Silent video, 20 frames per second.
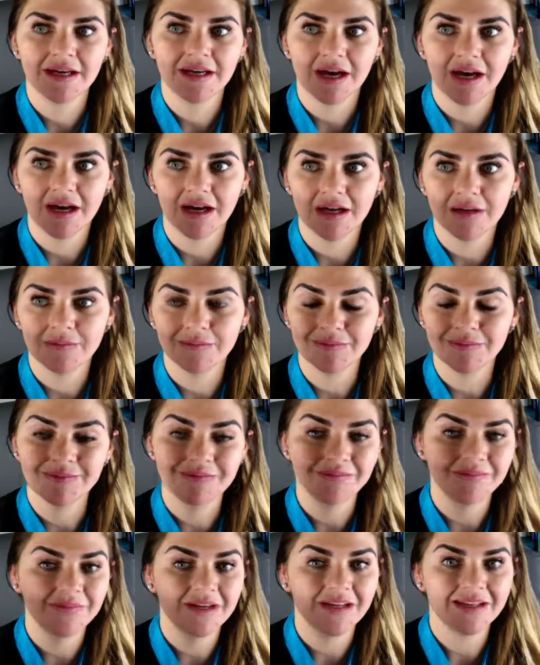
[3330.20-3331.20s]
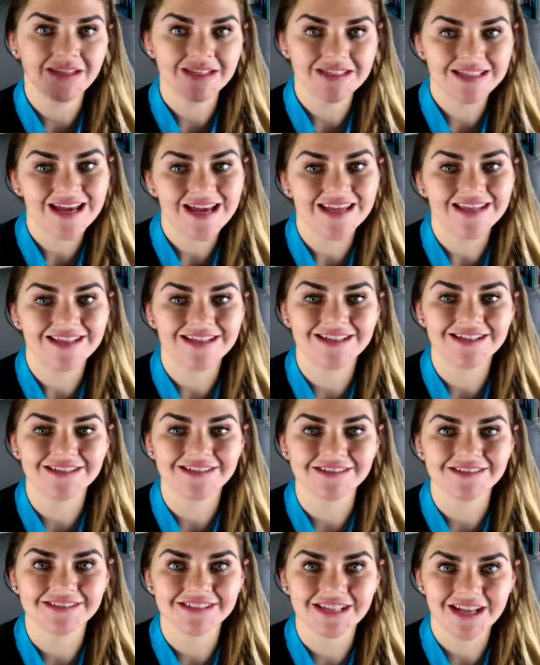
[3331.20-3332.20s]
in the 10
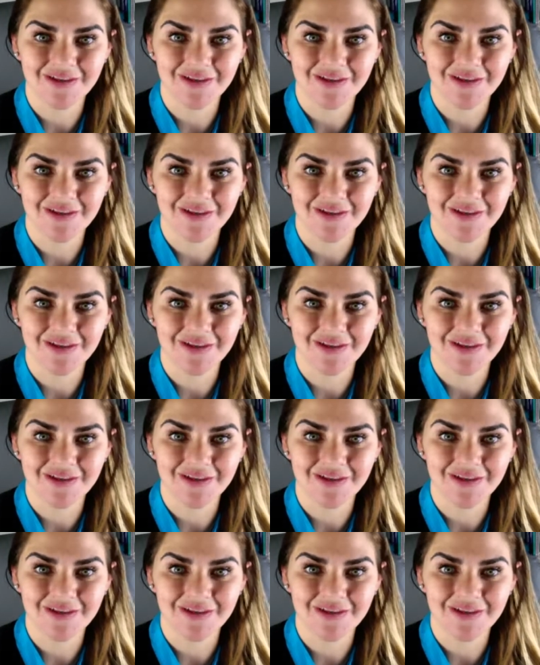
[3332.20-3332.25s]
years that